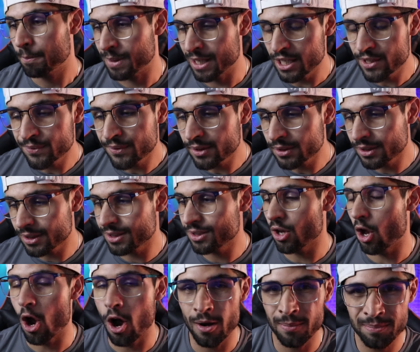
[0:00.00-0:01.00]
These filters
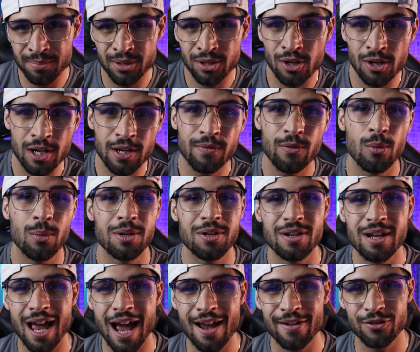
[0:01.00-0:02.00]
are purely for when
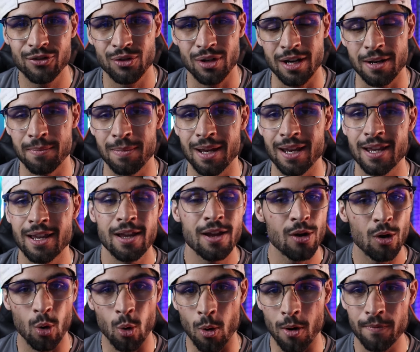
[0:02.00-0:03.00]
you're live streaming
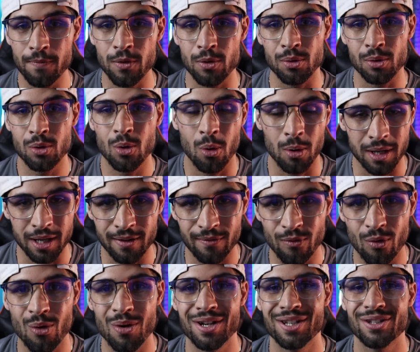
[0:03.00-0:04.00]
or if you're recording a
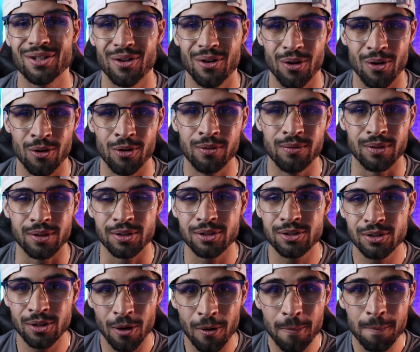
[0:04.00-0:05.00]
voiceover.
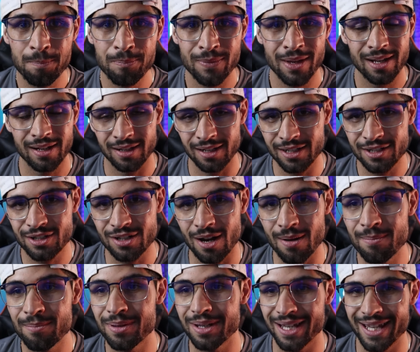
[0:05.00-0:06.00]
So let's
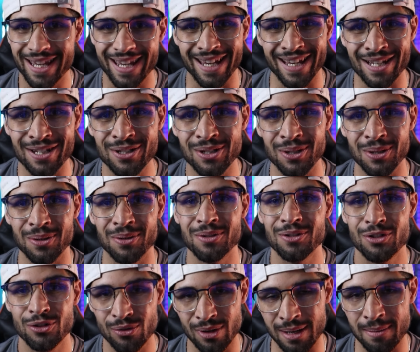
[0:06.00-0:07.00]
jump into
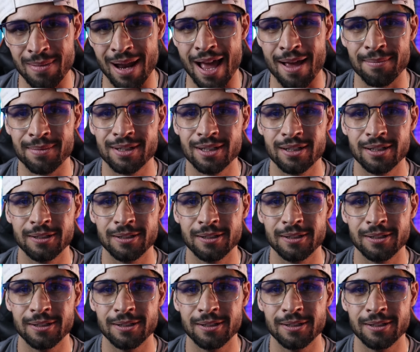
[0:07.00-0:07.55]
Streamlabs.